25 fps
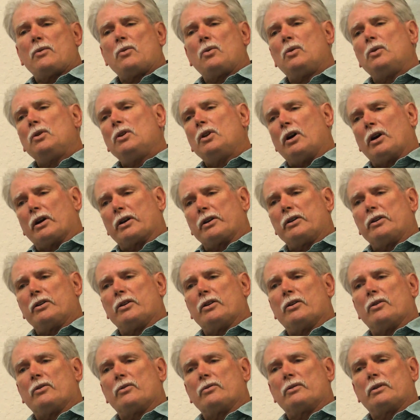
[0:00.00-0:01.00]
saying, well, look,
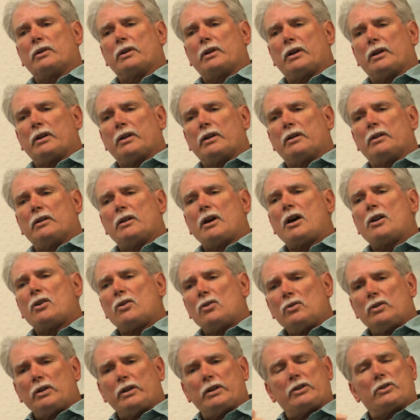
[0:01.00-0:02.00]

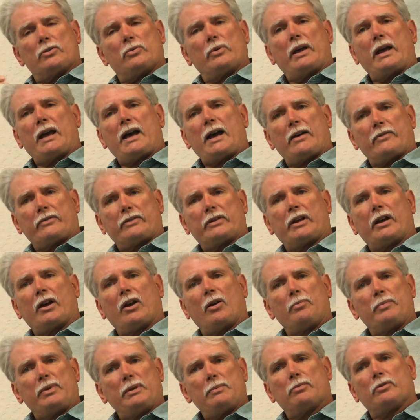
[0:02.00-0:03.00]
not only do we have to
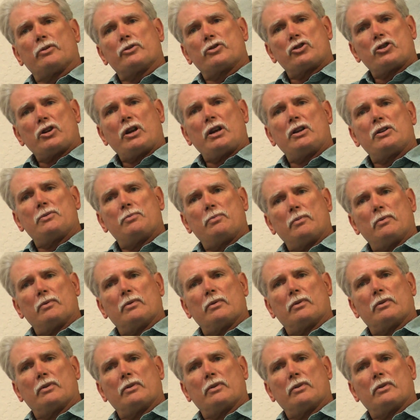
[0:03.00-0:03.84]
help people change